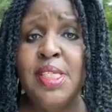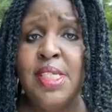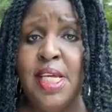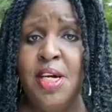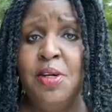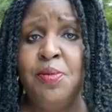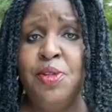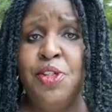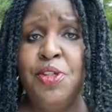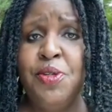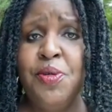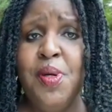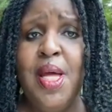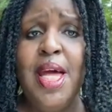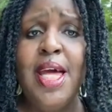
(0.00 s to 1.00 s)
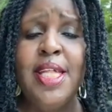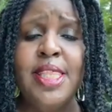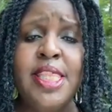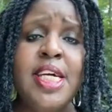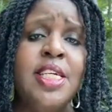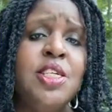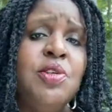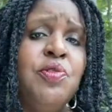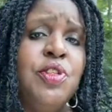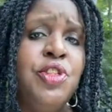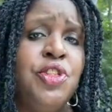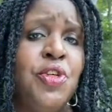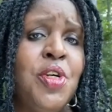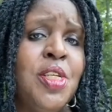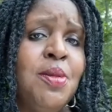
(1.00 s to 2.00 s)
has helped you, and thank you for
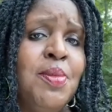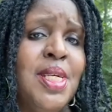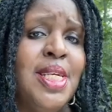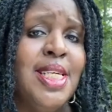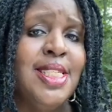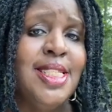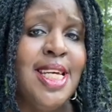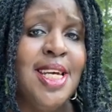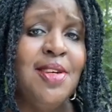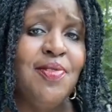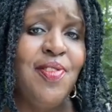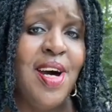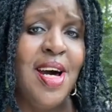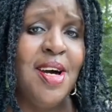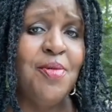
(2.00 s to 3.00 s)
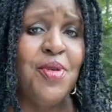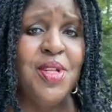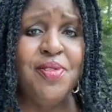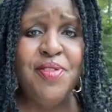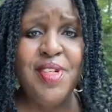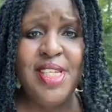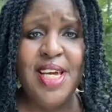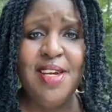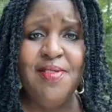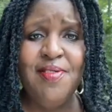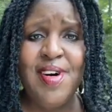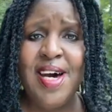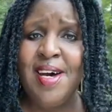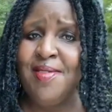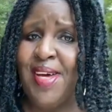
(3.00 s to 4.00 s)
joining me at Take Five with Fanae
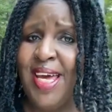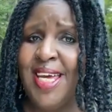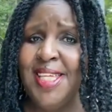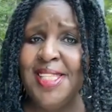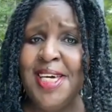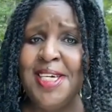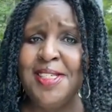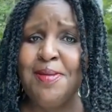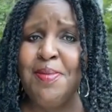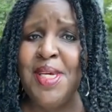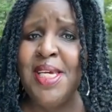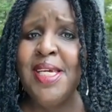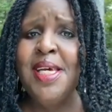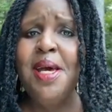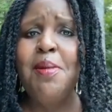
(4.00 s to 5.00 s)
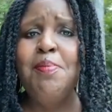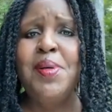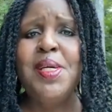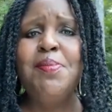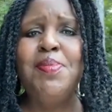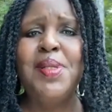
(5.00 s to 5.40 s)
Five. Hey, that's me. Be